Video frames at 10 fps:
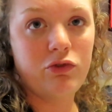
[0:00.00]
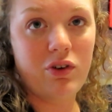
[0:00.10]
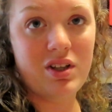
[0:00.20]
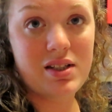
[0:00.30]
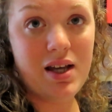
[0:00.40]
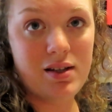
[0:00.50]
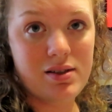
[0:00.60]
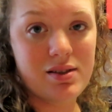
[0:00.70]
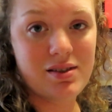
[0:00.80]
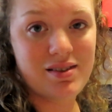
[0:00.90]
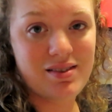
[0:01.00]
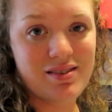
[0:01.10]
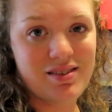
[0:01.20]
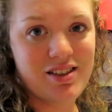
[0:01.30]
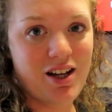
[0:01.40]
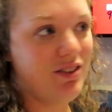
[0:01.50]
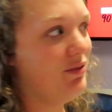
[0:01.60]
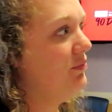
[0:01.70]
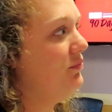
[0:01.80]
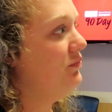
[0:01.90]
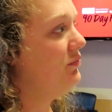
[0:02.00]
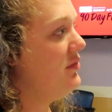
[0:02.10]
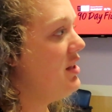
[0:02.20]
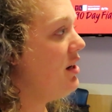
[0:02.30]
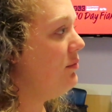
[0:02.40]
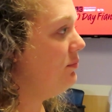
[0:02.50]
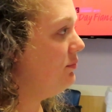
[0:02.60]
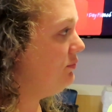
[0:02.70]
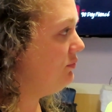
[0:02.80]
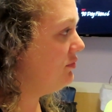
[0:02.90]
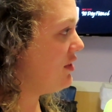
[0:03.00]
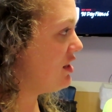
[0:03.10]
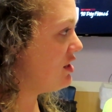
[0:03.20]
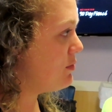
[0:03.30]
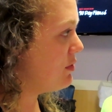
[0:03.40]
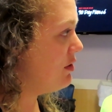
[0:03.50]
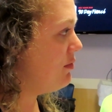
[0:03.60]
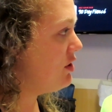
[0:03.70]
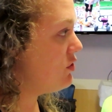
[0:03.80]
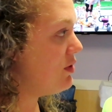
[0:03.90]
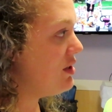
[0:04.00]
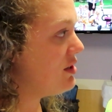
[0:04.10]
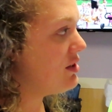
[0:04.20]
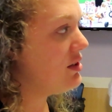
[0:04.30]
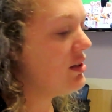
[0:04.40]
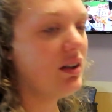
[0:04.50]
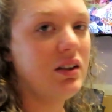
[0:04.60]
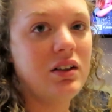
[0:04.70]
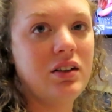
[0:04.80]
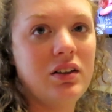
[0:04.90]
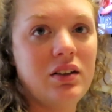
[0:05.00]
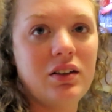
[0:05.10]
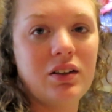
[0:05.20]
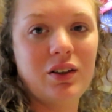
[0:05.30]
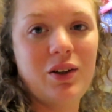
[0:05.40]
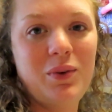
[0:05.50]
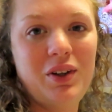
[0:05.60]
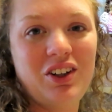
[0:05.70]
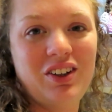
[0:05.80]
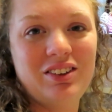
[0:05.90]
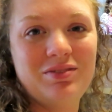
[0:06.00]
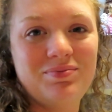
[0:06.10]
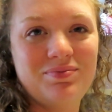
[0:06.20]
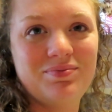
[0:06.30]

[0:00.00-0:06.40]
for the test. So, yep, that's pretty much what's going on.